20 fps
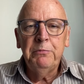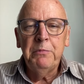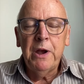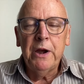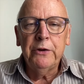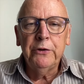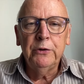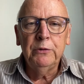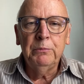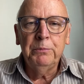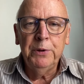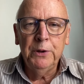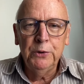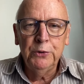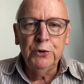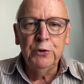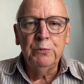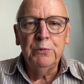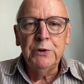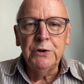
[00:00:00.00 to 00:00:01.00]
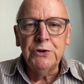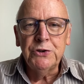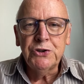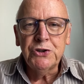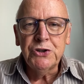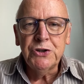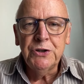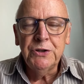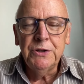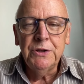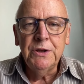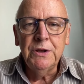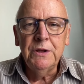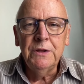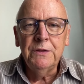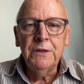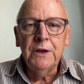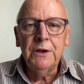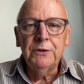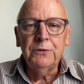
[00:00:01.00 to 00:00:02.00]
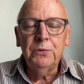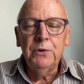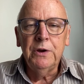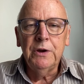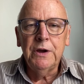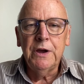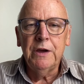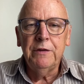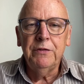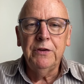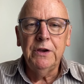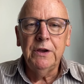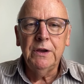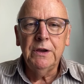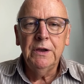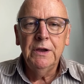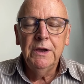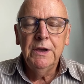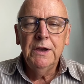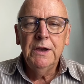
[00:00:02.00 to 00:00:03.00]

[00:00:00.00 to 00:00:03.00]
Marian Pilgrimage that we are having